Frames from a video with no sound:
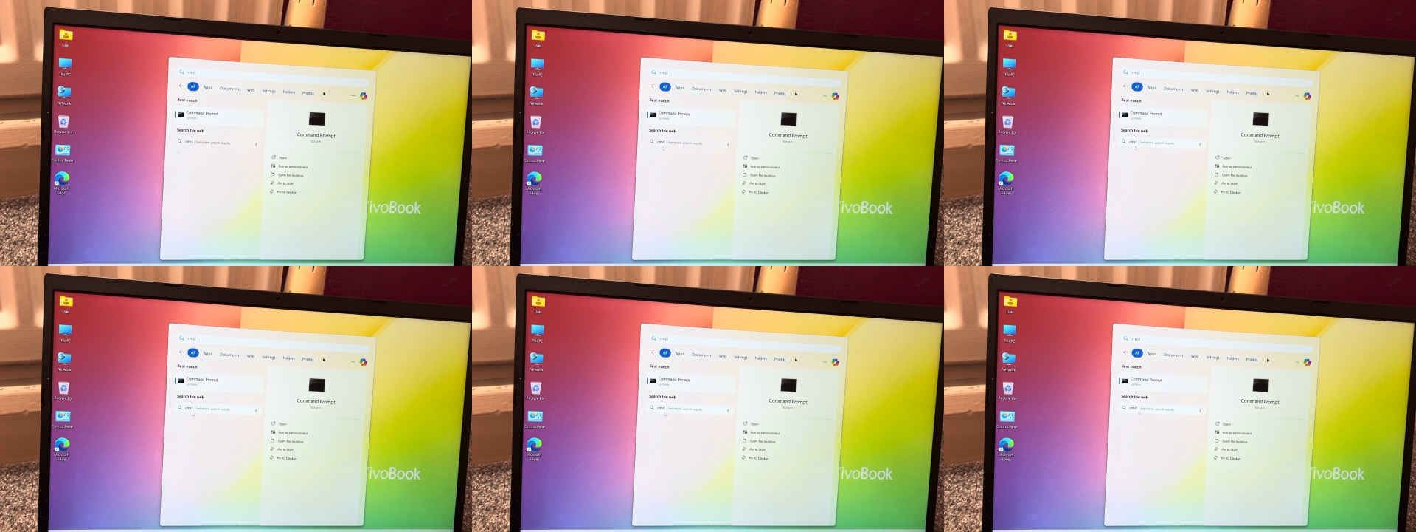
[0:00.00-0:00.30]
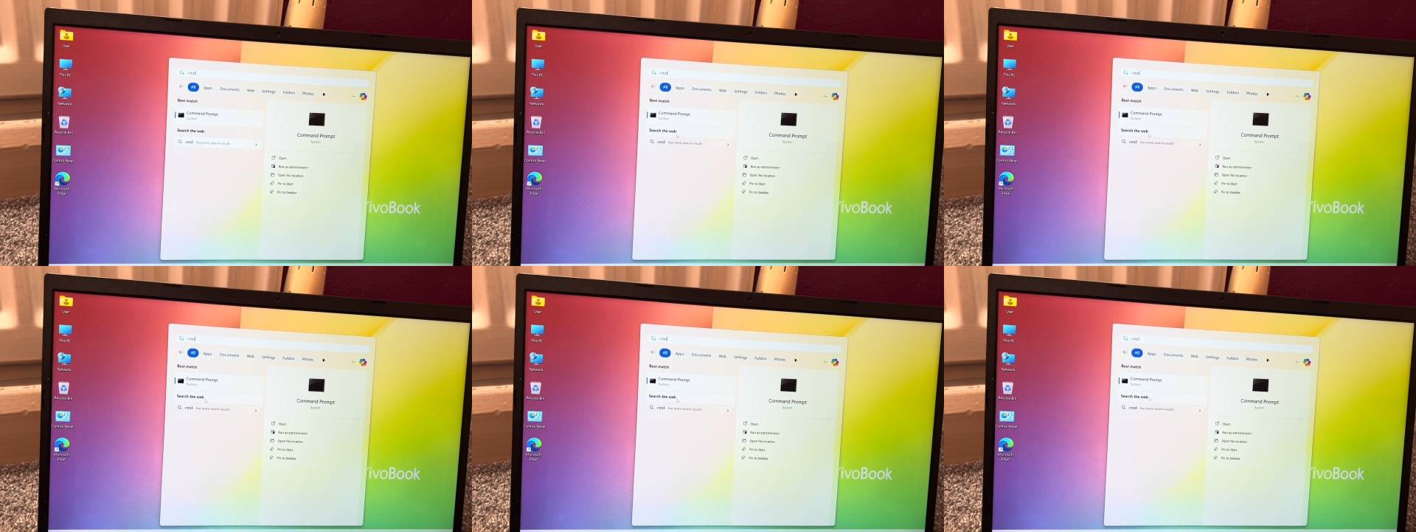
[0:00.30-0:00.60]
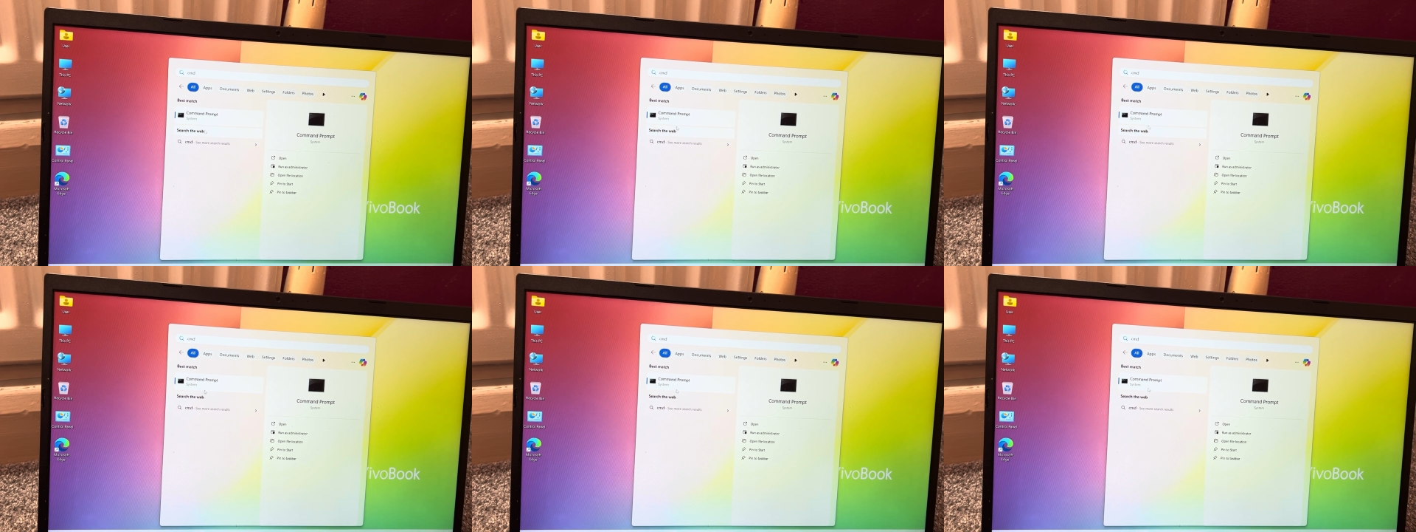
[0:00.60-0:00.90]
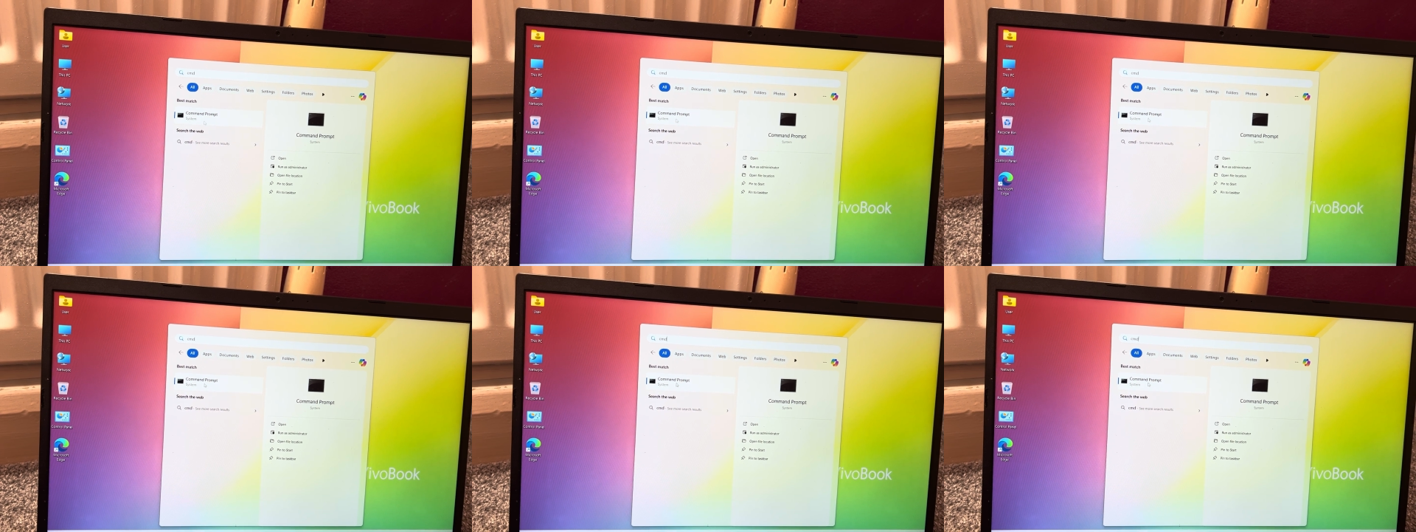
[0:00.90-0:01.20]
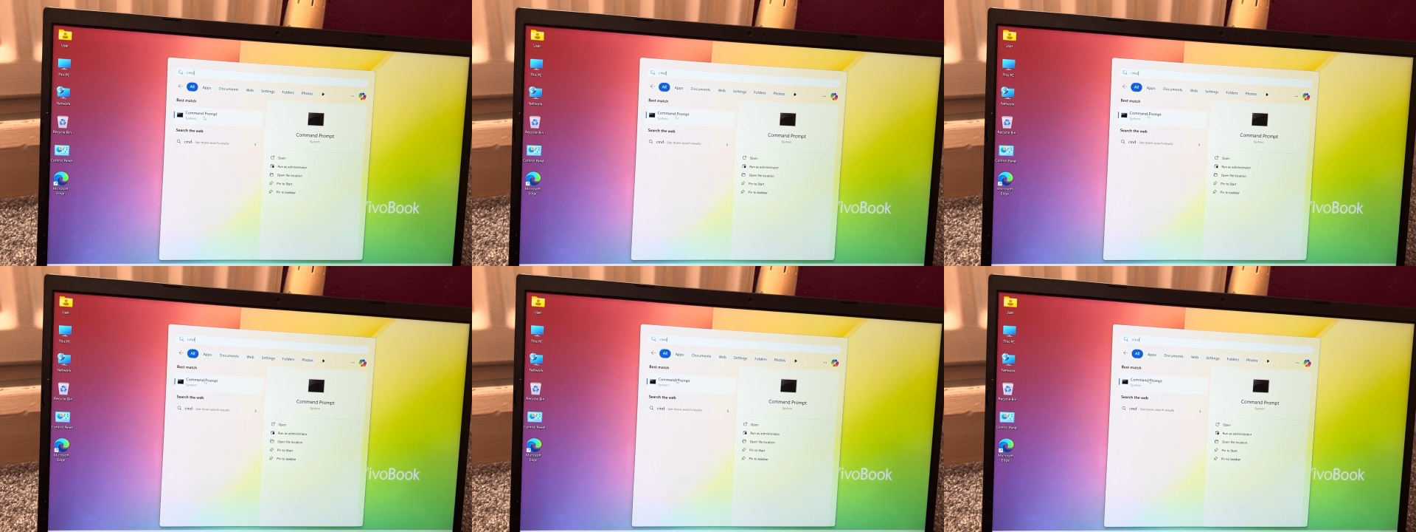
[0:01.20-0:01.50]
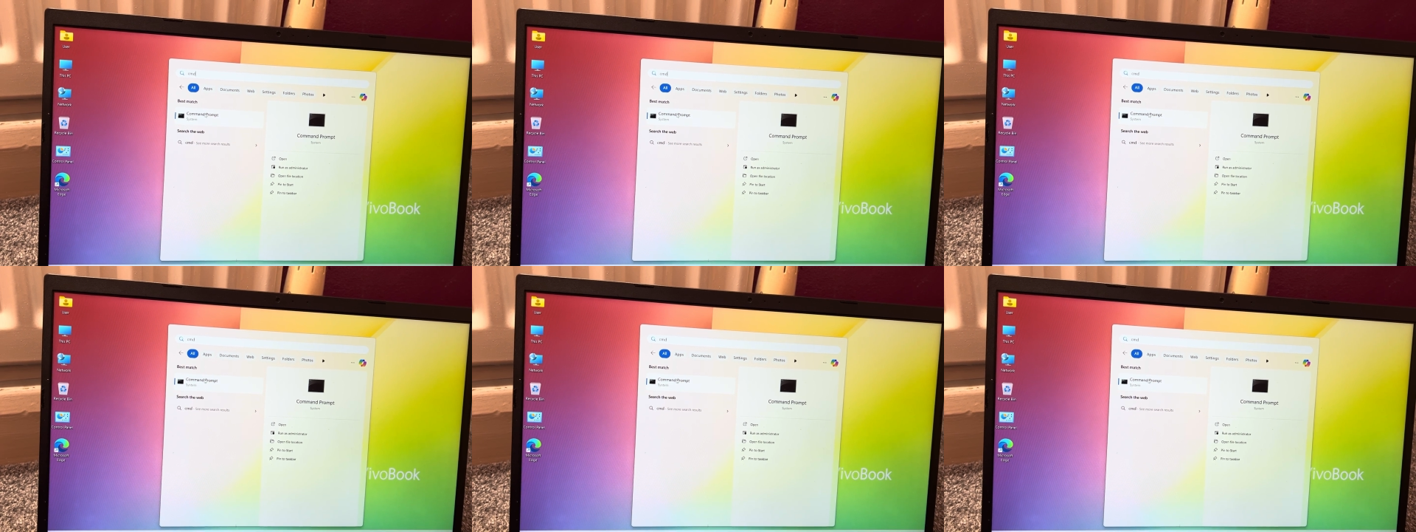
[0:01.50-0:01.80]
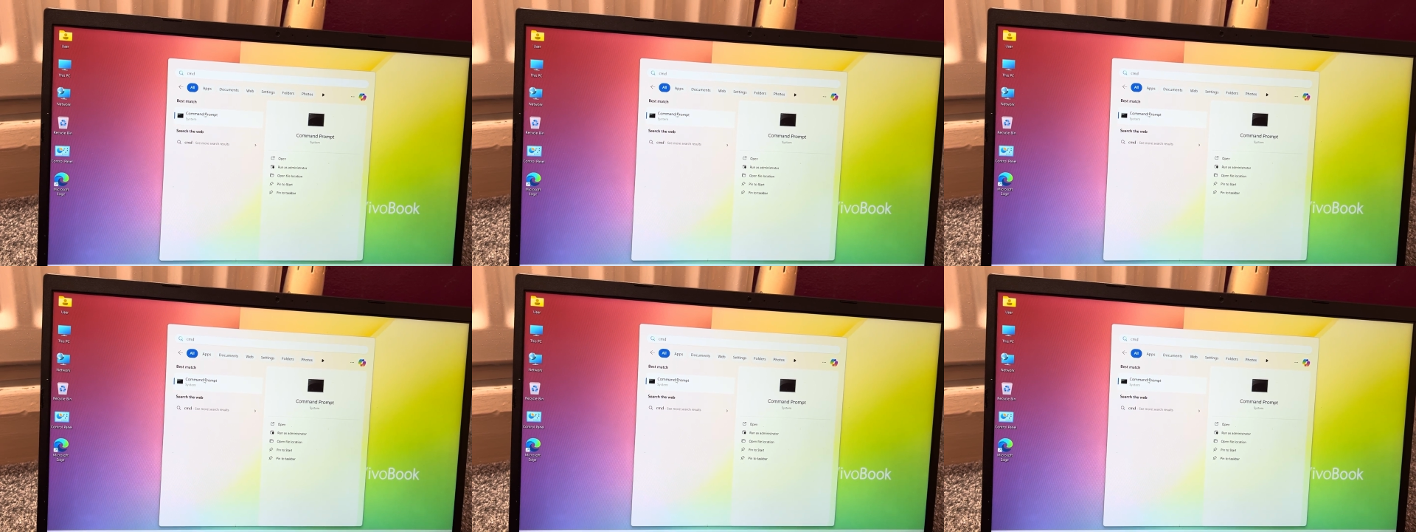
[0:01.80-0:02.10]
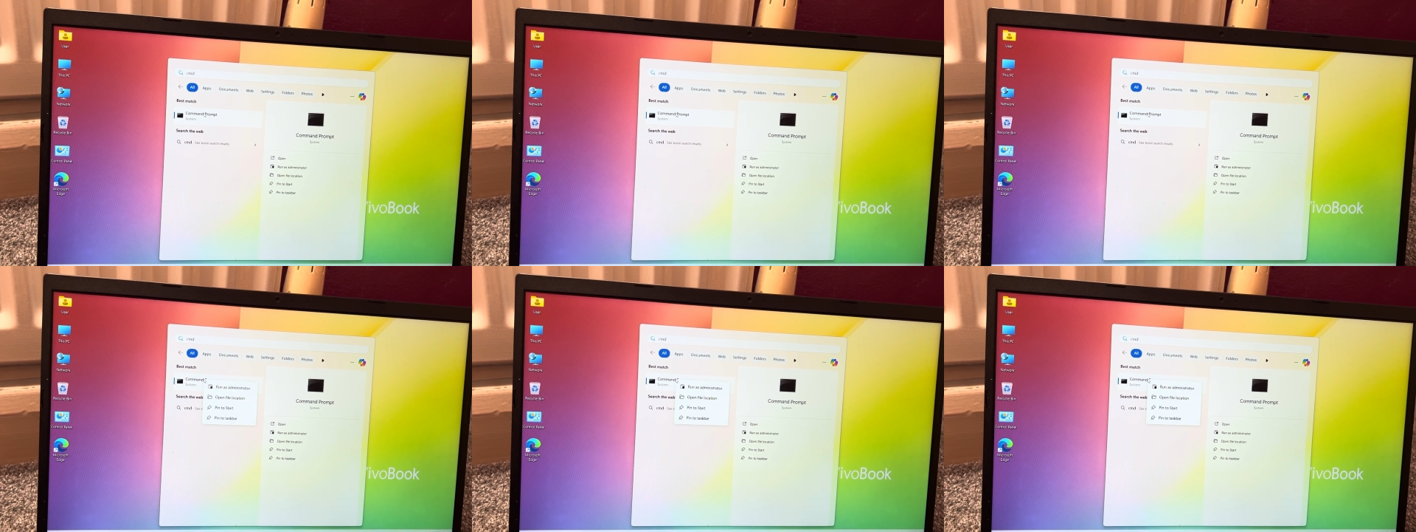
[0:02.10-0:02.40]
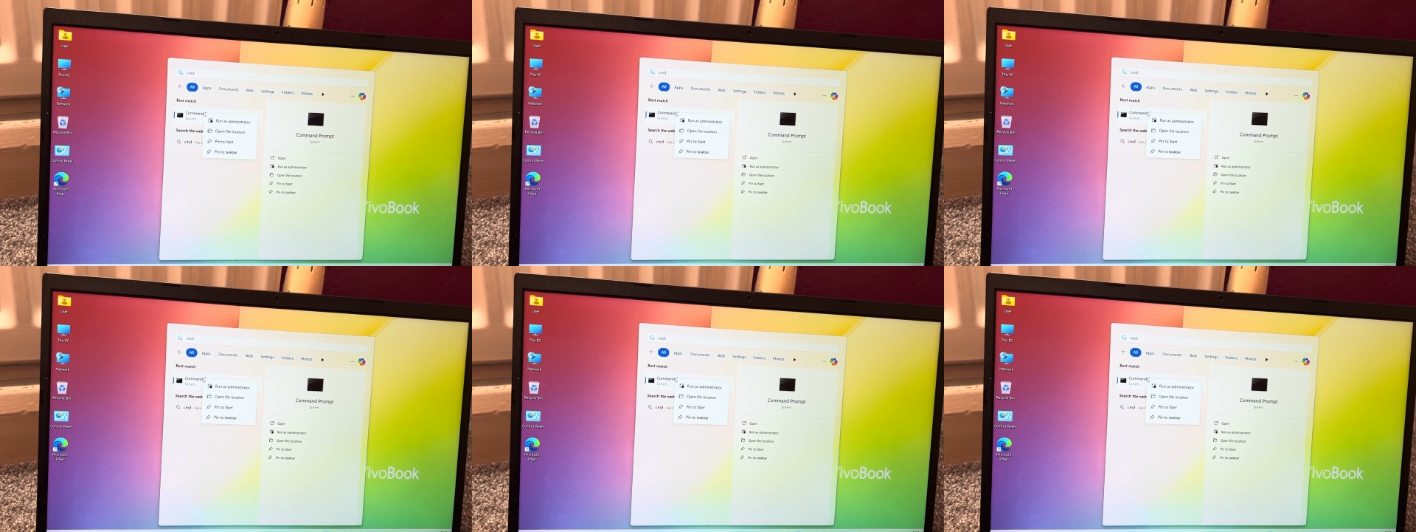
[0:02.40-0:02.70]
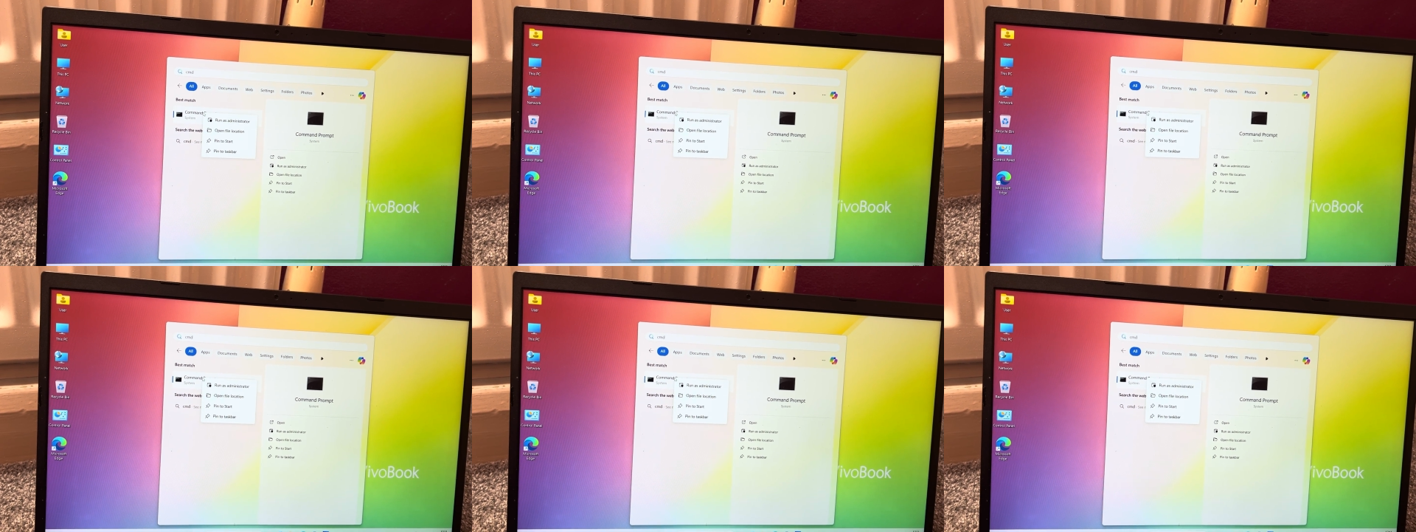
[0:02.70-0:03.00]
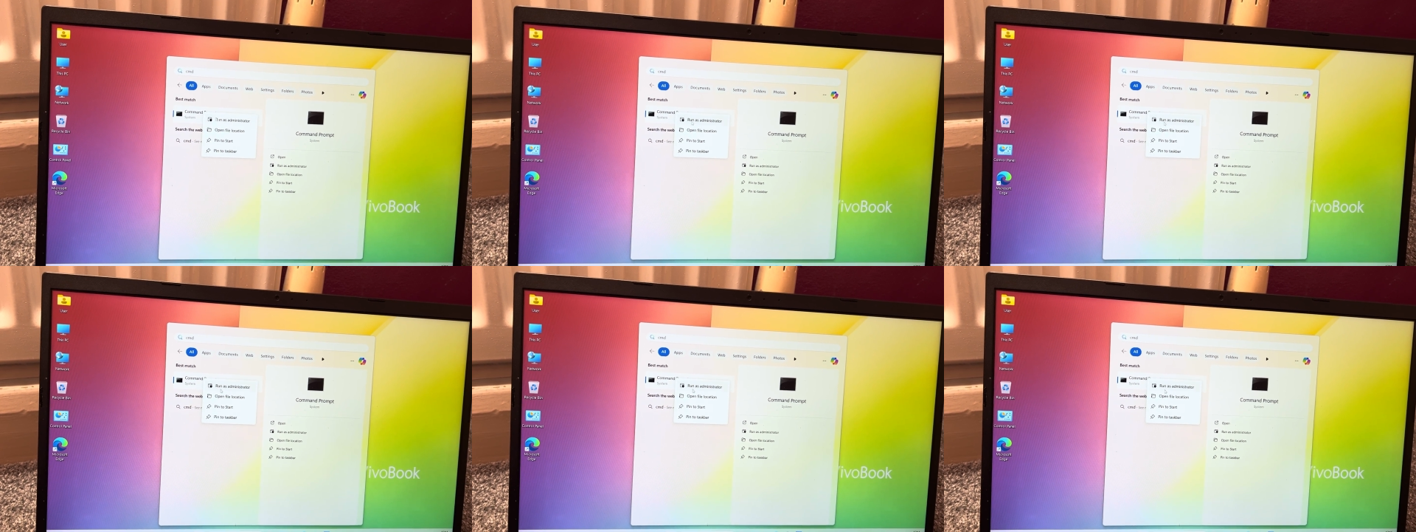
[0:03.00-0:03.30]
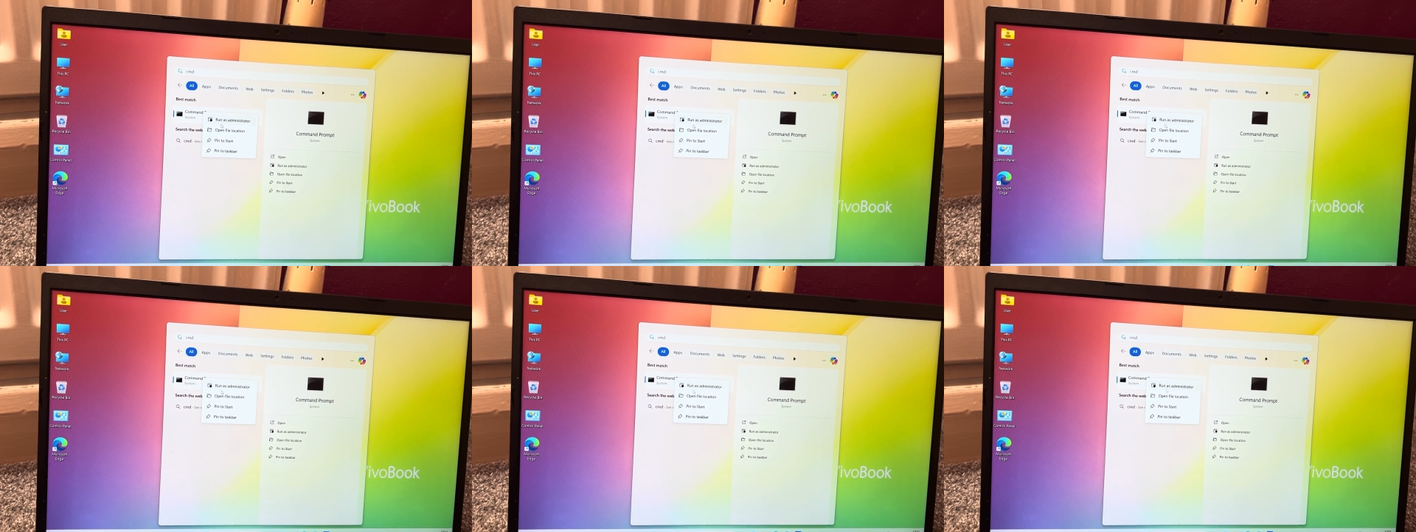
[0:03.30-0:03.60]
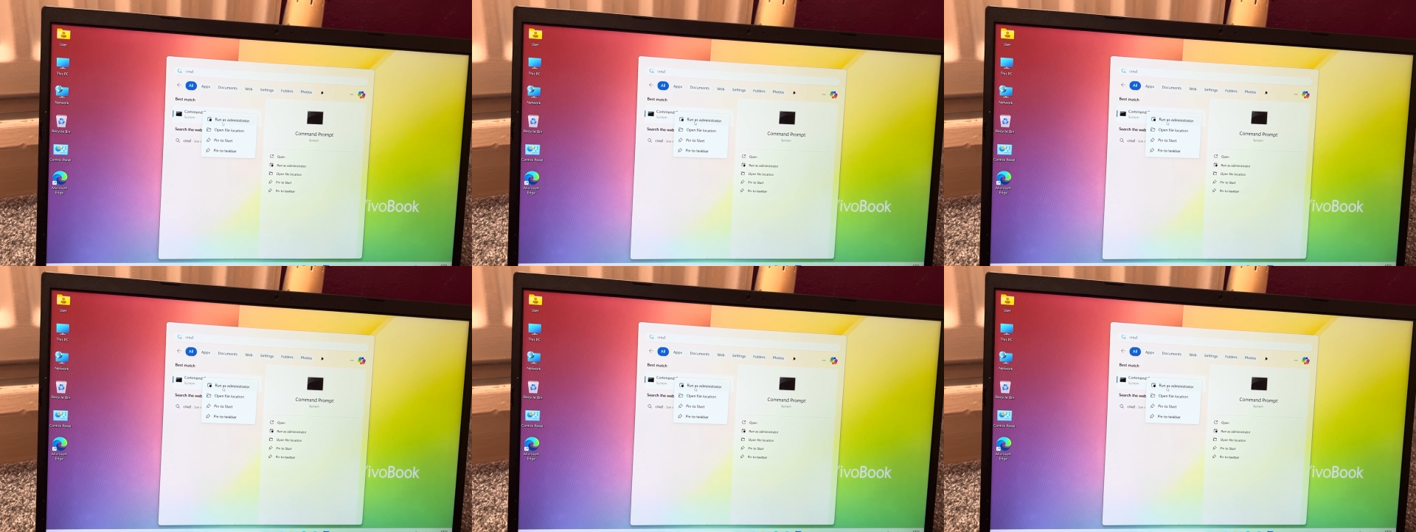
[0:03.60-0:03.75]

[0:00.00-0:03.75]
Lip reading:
No face is visible, so there are no lips to read.